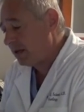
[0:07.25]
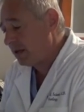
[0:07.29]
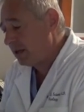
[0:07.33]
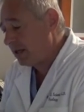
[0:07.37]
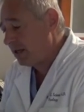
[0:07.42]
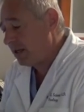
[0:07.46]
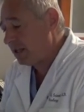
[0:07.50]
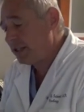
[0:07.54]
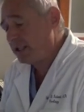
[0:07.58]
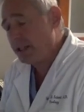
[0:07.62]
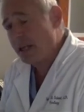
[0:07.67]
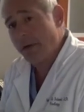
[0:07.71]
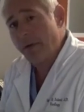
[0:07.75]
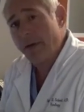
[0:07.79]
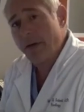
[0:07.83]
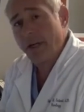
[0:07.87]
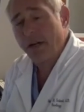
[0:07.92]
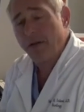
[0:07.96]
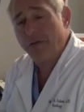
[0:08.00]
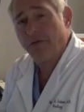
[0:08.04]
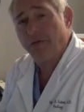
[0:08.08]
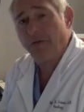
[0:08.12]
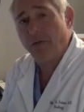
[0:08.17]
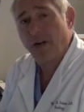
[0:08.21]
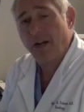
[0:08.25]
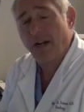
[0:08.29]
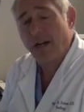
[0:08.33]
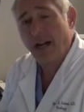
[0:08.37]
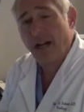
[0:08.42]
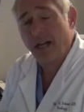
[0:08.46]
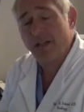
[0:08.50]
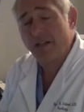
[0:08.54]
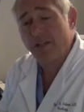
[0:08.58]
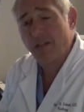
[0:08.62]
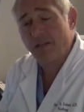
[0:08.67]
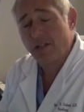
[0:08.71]
and he's coming in for a
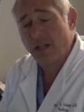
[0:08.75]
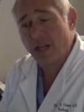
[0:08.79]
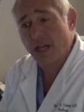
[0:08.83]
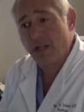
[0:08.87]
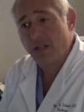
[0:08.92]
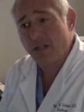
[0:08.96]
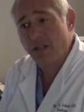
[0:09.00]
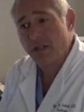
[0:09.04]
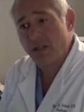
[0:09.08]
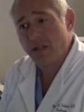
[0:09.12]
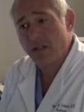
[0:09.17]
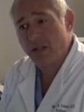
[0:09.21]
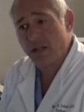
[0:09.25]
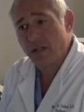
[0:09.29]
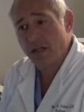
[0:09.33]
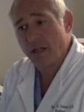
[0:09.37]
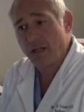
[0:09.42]
consultation